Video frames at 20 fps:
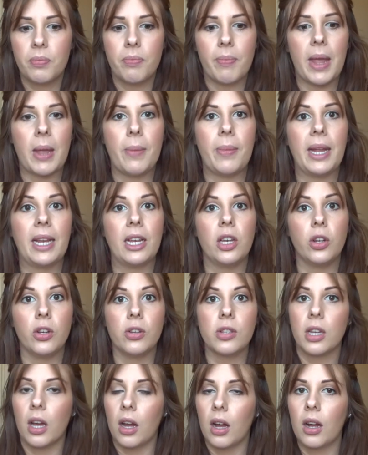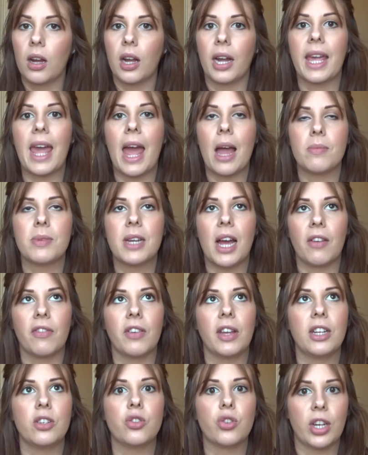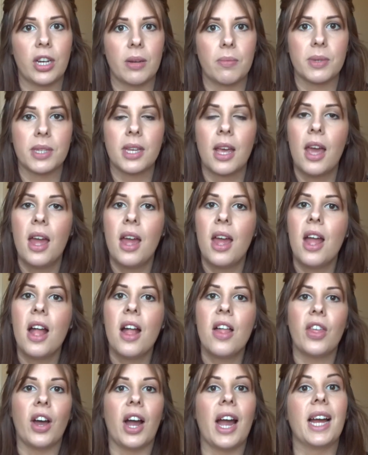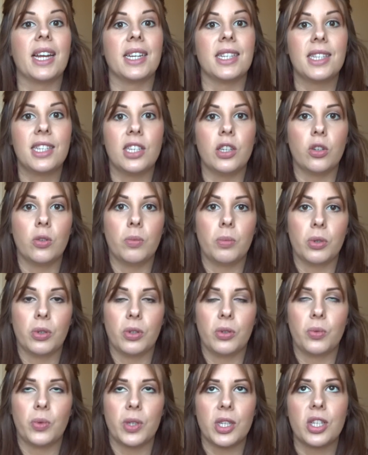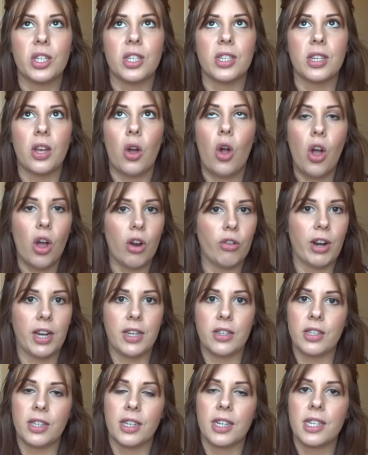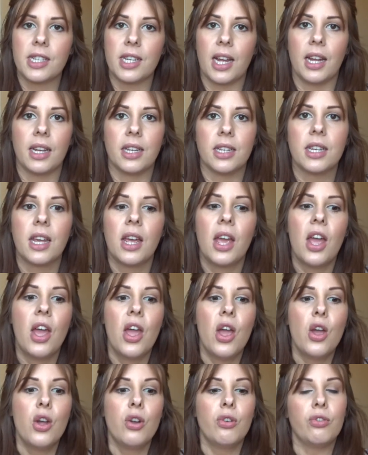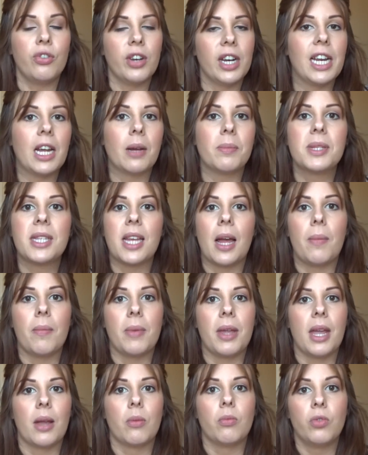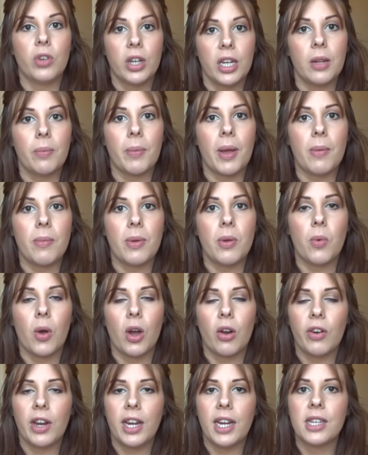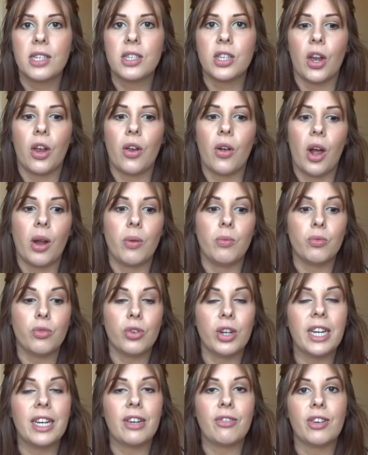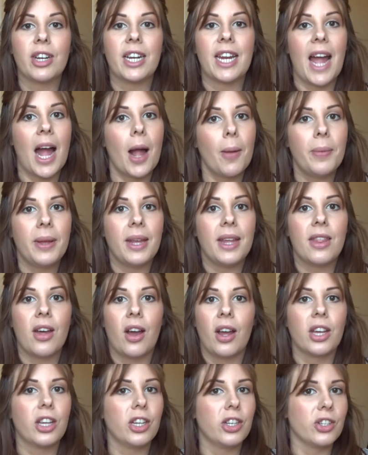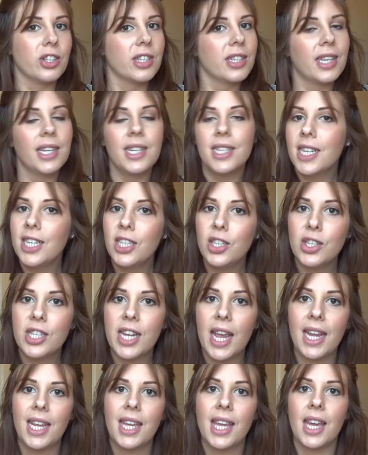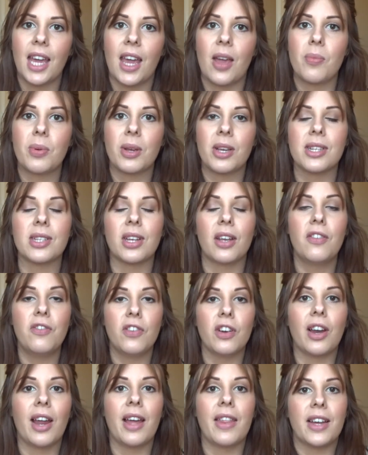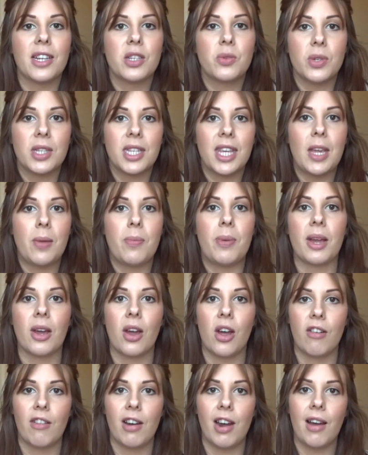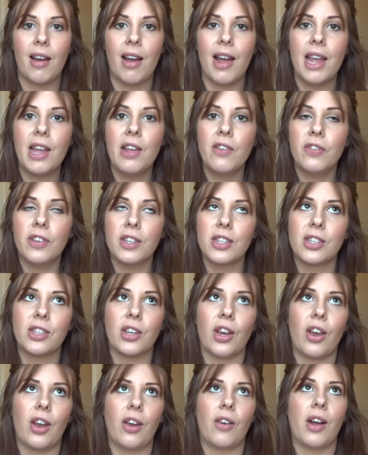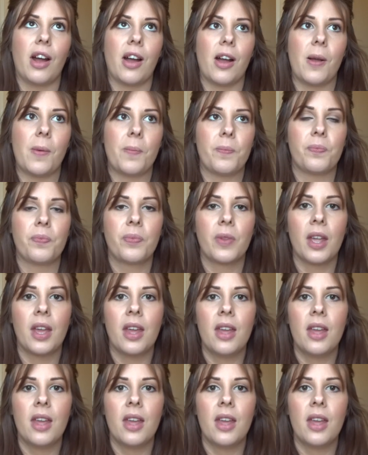maybe lose her. I kept having dreams that I had a stillborn which is horrendous and really upset me and really made me worry so I'm really really happy that I can just continue taking it because I feel like that's what's keeping her alive so um,